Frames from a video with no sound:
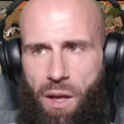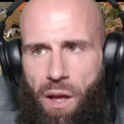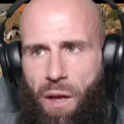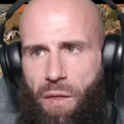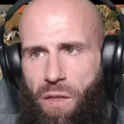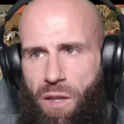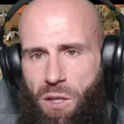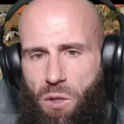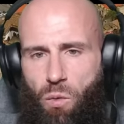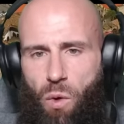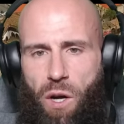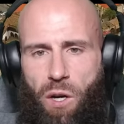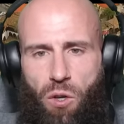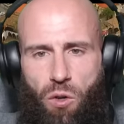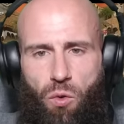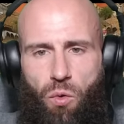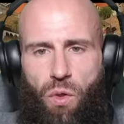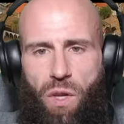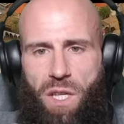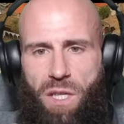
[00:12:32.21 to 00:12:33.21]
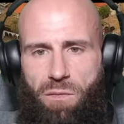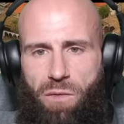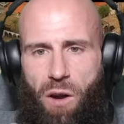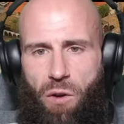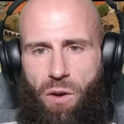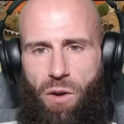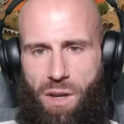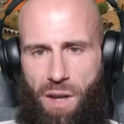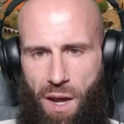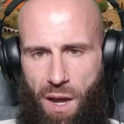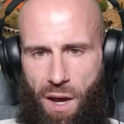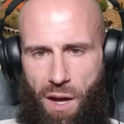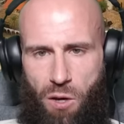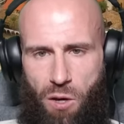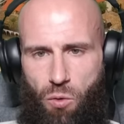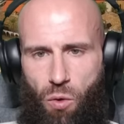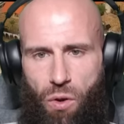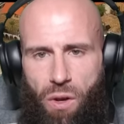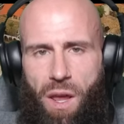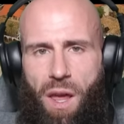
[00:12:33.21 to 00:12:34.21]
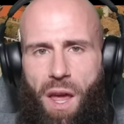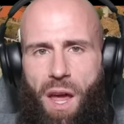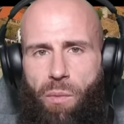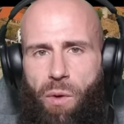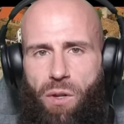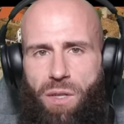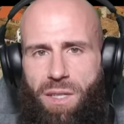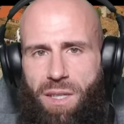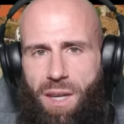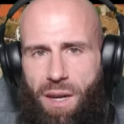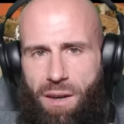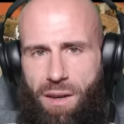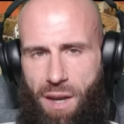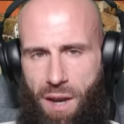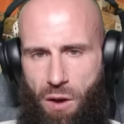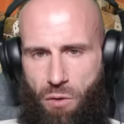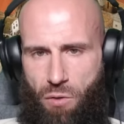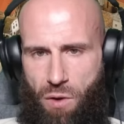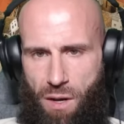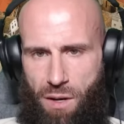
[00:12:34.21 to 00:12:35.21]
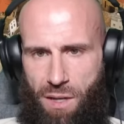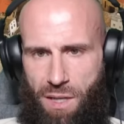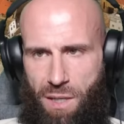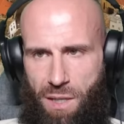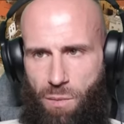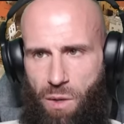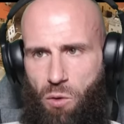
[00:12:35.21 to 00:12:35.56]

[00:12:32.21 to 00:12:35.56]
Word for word: And this is why to this very day, I do not care about sectarianism.